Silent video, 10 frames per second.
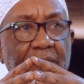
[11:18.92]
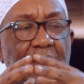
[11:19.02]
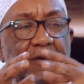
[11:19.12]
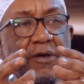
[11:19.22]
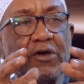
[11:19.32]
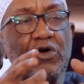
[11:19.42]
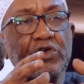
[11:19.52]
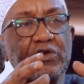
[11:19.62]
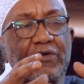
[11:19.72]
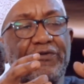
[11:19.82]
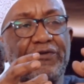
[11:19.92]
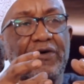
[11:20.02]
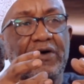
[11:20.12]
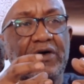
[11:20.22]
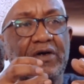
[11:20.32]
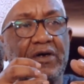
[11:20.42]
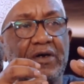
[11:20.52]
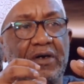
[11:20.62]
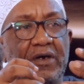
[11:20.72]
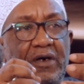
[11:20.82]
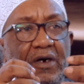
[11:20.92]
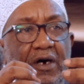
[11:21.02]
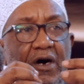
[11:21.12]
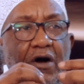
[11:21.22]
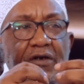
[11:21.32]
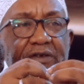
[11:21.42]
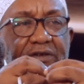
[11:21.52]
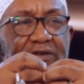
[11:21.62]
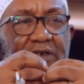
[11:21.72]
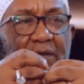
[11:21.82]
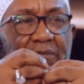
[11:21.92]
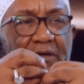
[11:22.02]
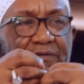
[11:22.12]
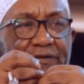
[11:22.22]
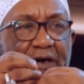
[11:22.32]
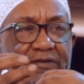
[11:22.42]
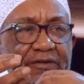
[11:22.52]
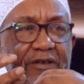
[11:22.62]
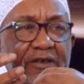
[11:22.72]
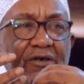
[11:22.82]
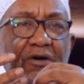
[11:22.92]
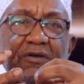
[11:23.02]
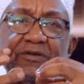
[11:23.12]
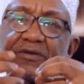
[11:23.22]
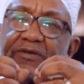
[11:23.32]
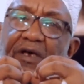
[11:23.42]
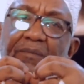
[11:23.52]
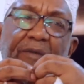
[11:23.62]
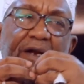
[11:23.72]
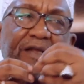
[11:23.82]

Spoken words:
But because of all this Salman Farsi, all this Ammar